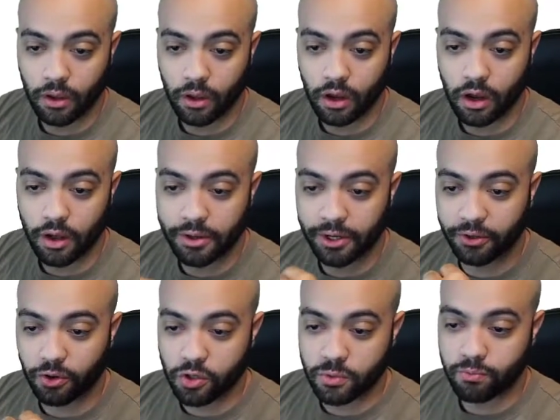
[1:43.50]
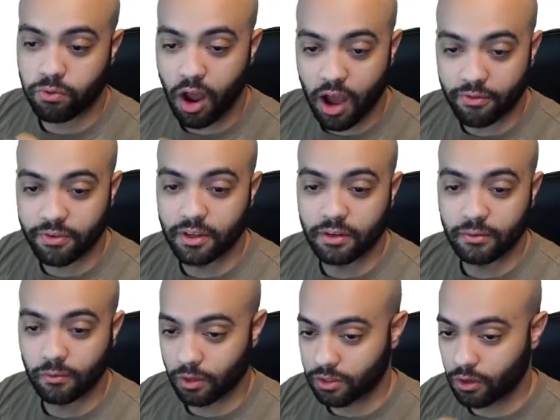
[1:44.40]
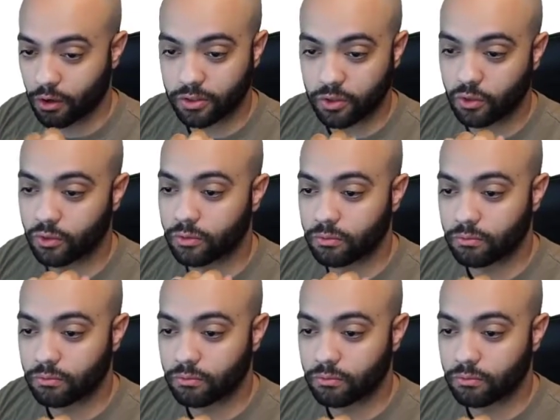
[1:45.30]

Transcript: Their gross profit is also